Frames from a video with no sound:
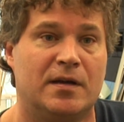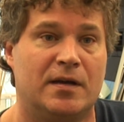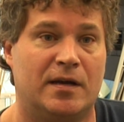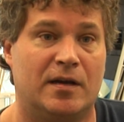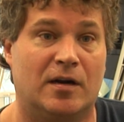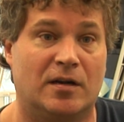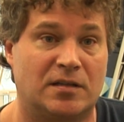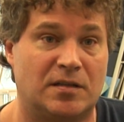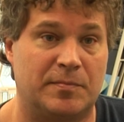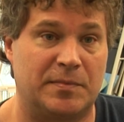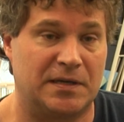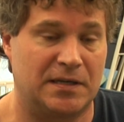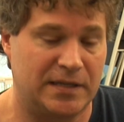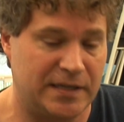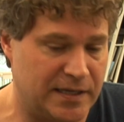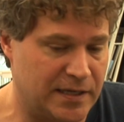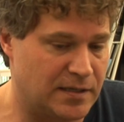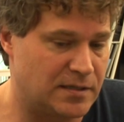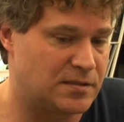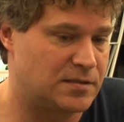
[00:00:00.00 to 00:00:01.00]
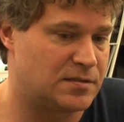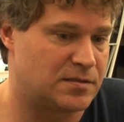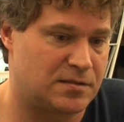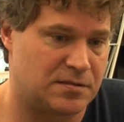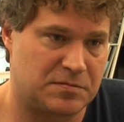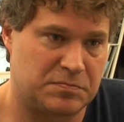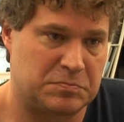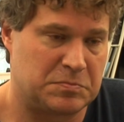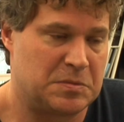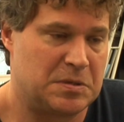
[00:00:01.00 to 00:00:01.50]
And ultimately
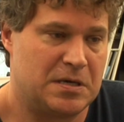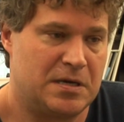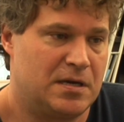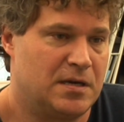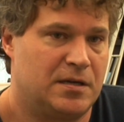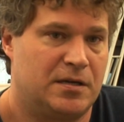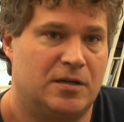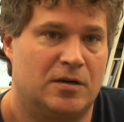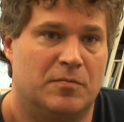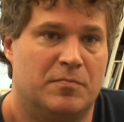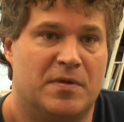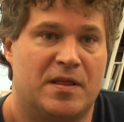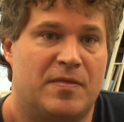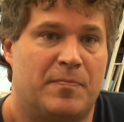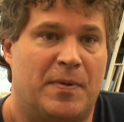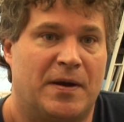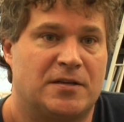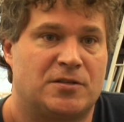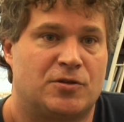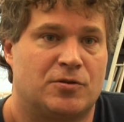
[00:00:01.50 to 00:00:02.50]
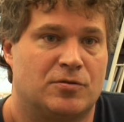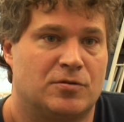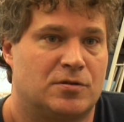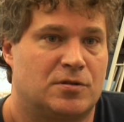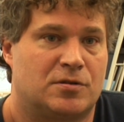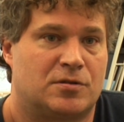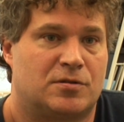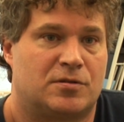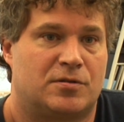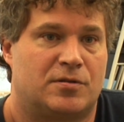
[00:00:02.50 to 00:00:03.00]
it's, you know,
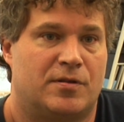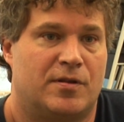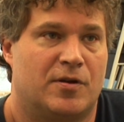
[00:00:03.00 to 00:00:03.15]
MythBusters,